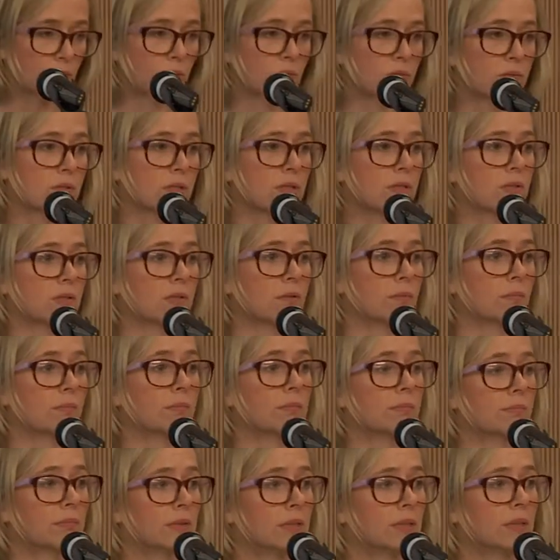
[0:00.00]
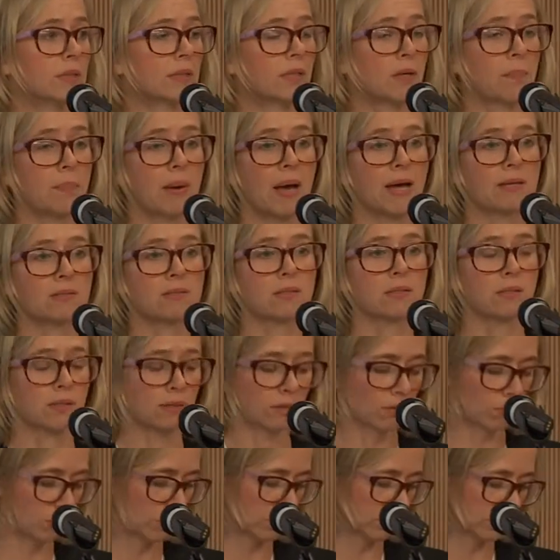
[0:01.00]
ecosystem capacity
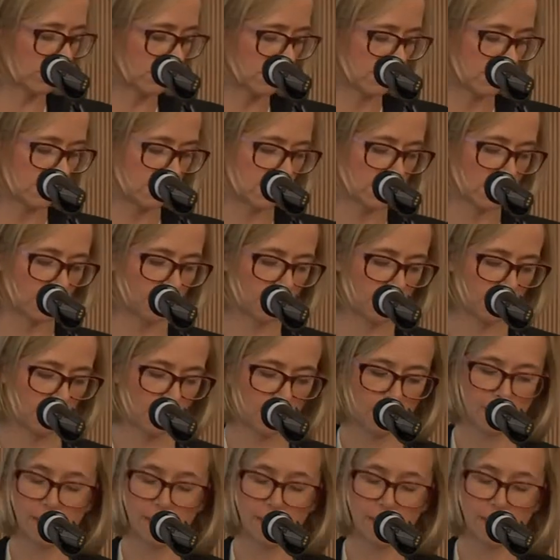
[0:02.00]
of the Baltic Sea.